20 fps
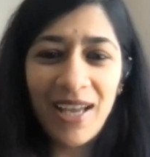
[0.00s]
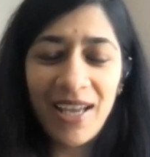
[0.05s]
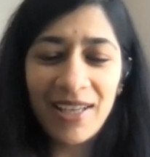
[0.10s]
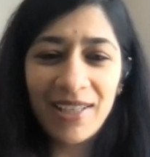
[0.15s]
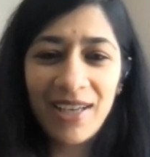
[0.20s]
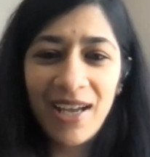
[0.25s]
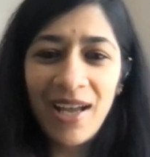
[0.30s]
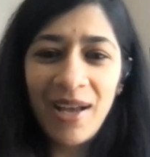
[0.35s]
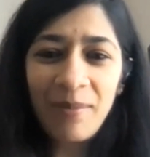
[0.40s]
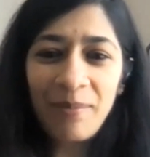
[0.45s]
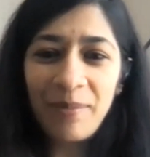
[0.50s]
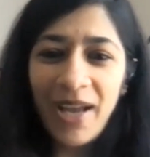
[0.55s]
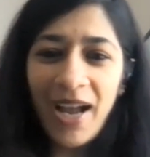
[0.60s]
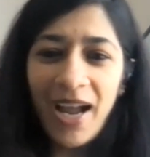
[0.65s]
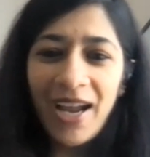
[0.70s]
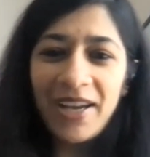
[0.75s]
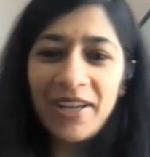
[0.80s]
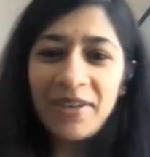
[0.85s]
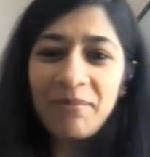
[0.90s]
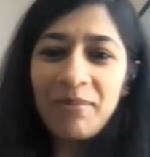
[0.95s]
Like
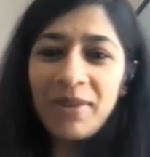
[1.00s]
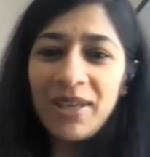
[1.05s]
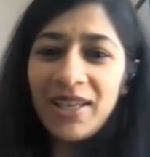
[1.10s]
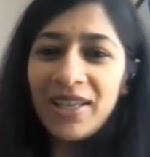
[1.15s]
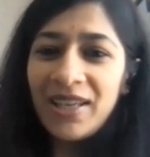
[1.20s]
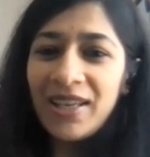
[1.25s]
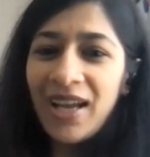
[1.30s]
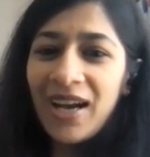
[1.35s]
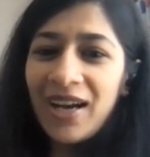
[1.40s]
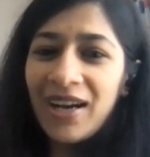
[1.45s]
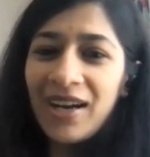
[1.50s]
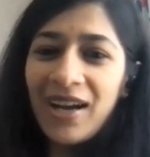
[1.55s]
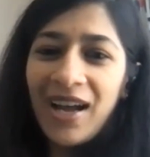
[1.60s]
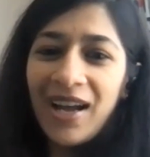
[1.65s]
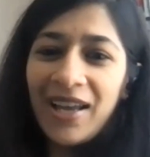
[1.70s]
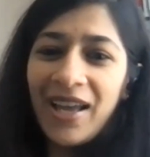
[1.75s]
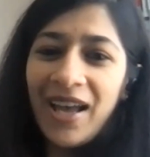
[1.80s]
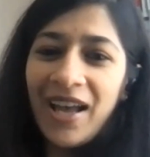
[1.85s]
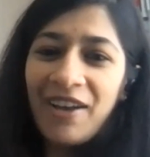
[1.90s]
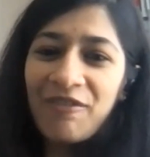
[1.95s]
behind me,
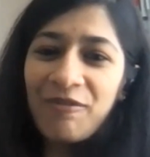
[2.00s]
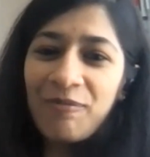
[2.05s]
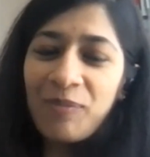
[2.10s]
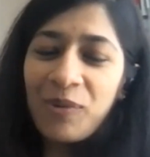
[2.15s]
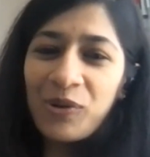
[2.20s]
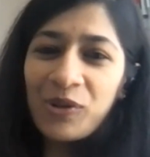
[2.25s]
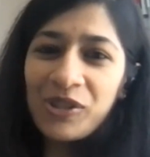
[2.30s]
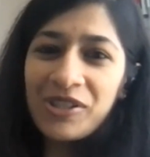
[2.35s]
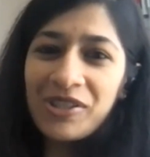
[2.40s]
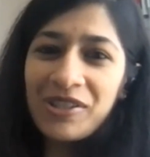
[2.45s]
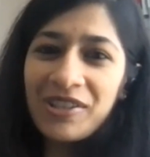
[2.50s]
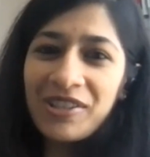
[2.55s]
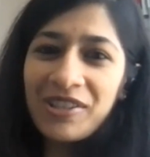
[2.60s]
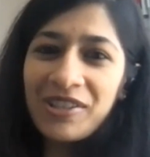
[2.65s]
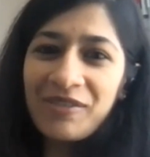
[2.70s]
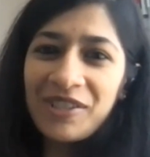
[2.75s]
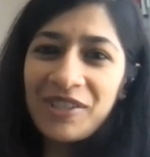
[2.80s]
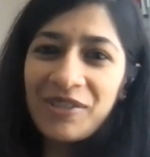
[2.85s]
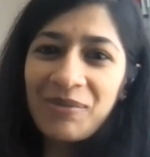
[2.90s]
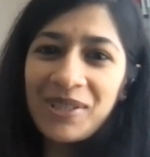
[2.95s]
I have
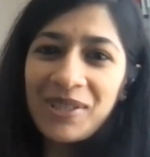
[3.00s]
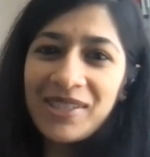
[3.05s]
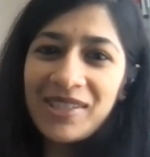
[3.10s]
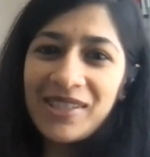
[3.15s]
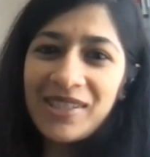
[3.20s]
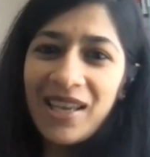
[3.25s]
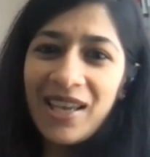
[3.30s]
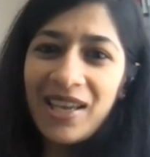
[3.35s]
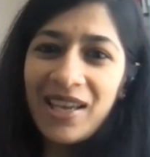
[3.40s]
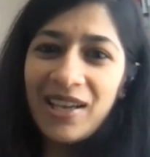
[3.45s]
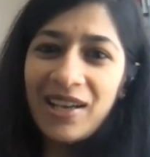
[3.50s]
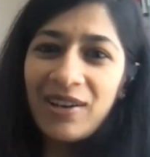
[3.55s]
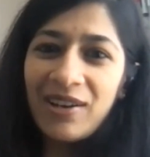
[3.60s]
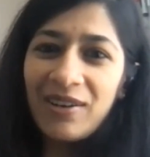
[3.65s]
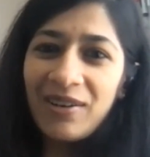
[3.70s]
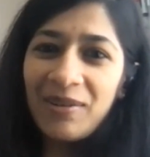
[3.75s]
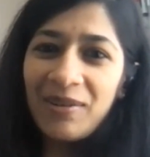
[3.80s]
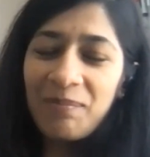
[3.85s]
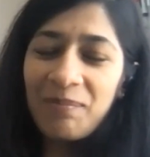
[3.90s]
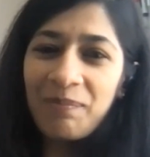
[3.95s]
posters which will say
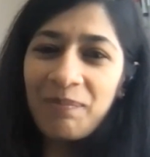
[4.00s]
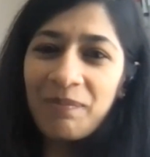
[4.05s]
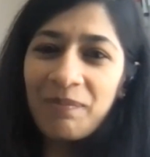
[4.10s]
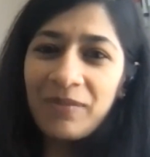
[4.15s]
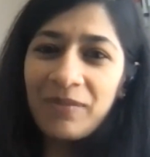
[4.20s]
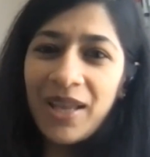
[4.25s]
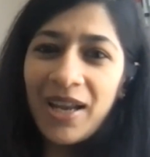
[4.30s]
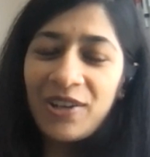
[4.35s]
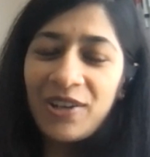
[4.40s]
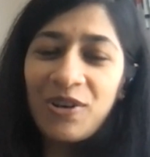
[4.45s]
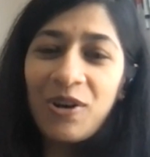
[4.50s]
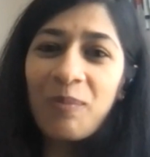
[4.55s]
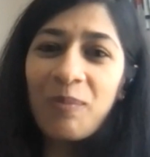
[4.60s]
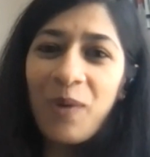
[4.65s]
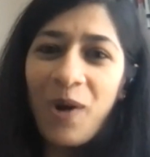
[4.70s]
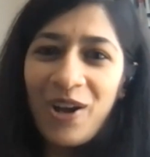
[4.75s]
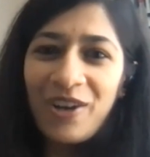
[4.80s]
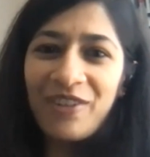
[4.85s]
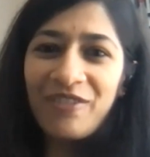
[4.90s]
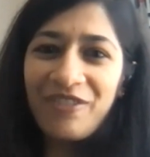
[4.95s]
that you're
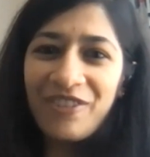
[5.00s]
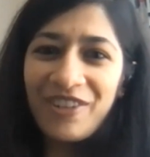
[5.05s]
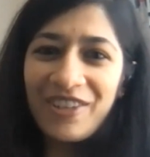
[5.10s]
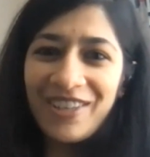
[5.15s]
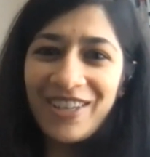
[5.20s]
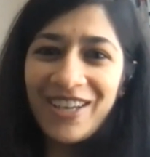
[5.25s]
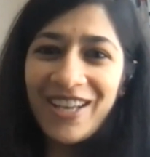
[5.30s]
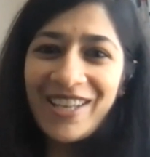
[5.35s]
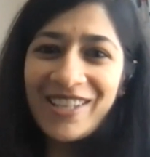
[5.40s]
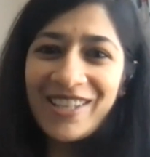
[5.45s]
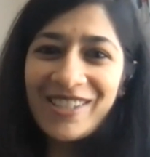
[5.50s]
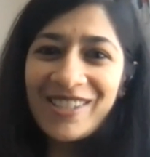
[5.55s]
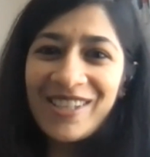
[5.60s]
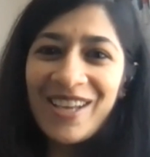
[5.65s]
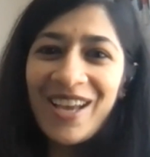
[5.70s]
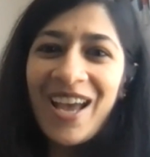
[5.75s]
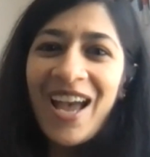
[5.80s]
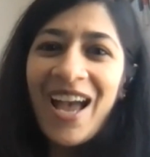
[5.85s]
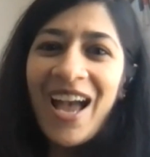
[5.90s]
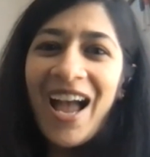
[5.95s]
born fearless
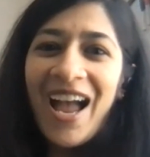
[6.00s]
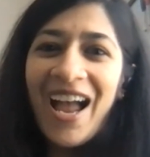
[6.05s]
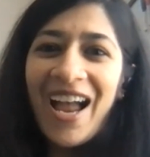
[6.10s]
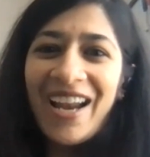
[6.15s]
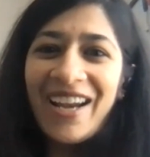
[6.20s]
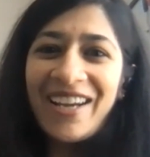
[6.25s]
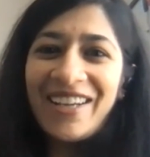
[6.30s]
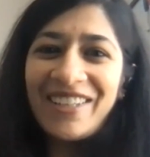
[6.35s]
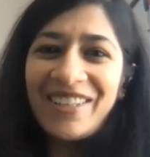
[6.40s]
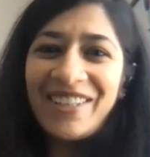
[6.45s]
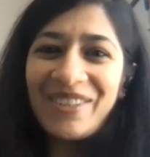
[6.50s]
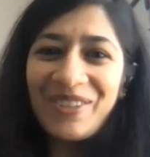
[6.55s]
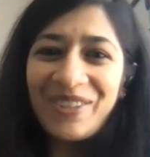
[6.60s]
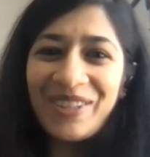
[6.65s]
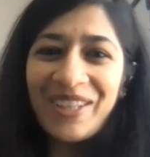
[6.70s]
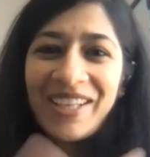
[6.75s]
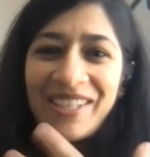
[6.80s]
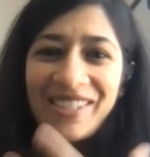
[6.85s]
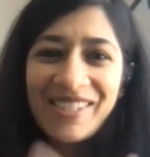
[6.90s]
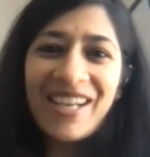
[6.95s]
and
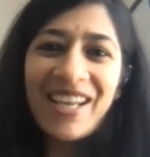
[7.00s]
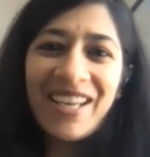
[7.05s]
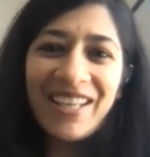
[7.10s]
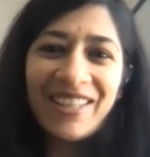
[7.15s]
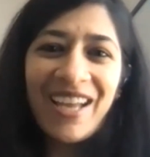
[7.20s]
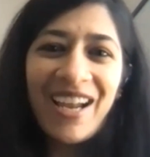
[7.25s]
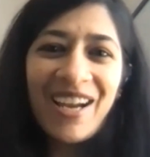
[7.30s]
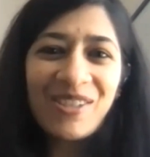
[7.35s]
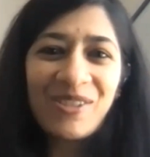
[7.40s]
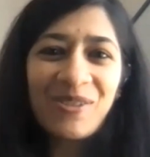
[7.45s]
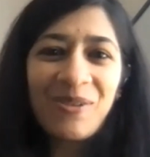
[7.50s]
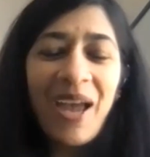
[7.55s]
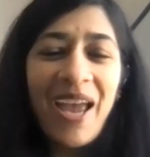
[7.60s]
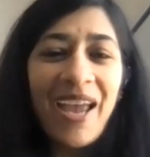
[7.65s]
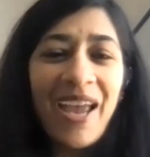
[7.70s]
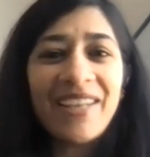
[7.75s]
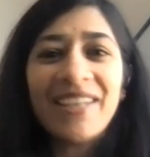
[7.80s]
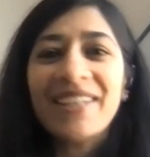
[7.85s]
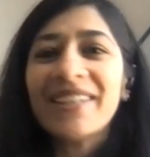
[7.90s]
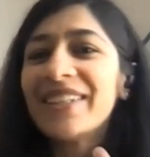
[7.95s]
things like that. So
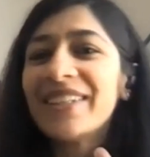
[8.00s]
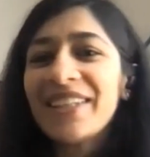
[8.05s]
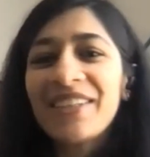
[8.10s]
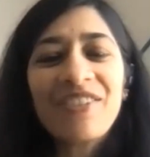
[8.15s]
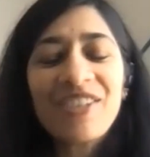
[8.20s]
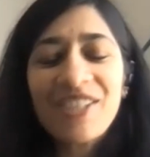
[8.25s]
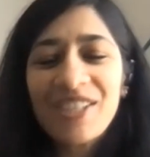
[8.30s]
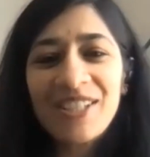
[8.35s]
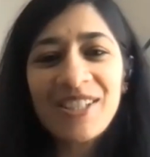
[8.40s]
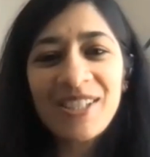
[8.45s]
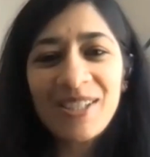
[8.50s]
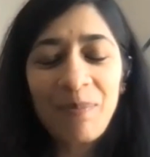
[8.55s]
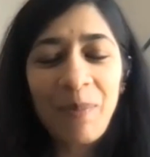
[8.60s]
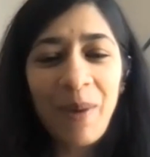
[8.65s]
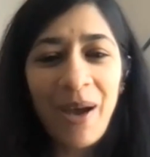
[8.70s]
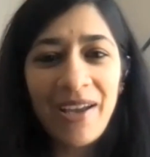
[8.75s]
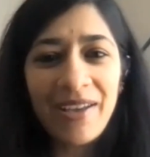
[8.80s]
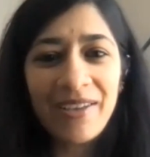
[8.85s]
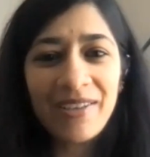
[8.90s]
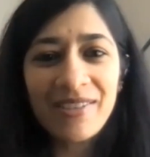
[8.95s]
anything which
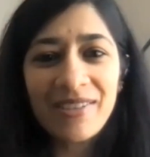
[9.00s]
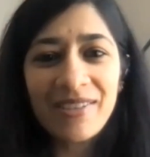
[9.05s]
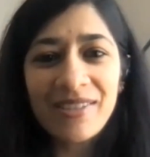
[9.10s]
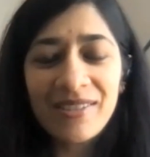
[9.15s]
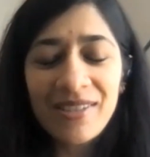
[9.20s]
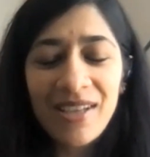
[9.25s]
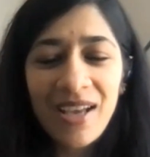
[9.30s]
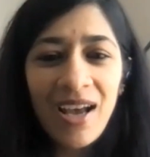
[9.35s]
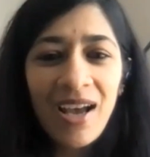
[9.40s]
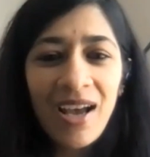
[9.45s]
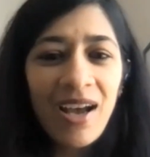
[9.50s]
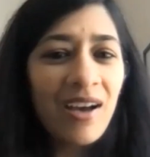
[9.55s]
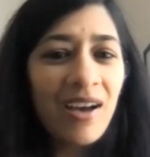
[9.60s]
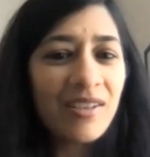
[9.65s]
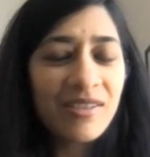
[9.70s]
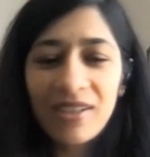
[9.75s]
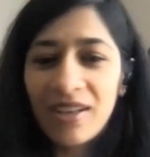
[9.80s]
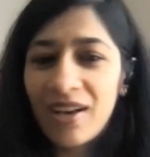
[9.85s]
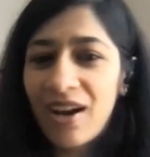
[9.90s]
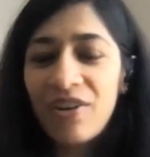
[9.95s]
inspires,
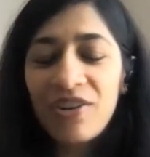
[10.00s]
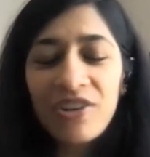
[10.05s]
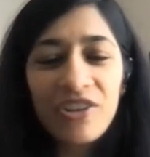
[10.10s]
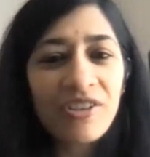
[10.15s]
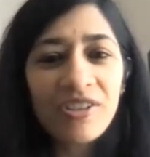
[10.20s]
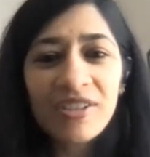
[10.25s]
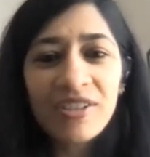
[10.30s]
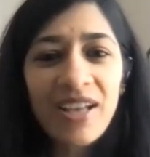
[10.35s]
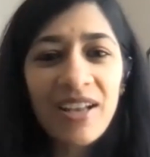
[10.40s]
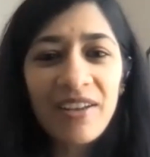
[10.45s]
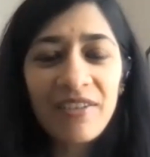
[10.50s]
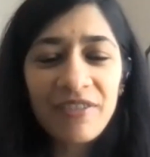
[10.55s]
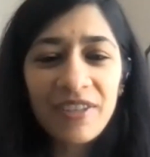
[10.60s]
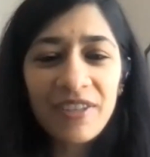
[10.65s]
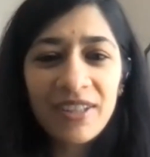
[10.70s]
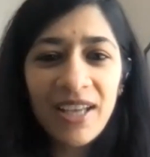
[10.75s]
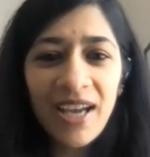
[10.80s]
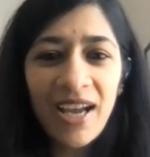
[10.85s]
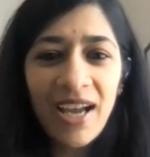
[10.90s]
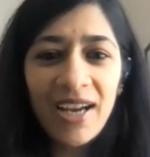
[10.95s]
surround yourself
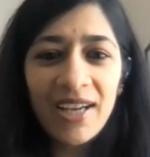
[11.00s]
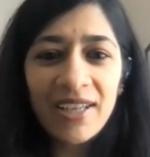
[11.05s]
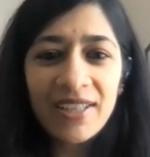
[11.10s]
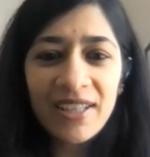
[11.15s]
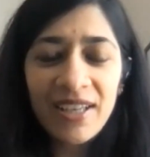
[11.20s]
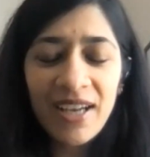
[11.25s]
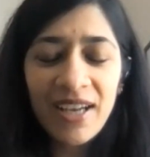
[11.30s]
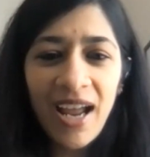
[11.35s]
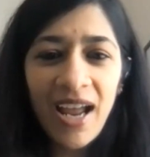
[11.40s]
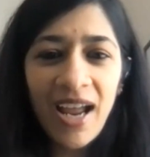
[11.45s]
with that.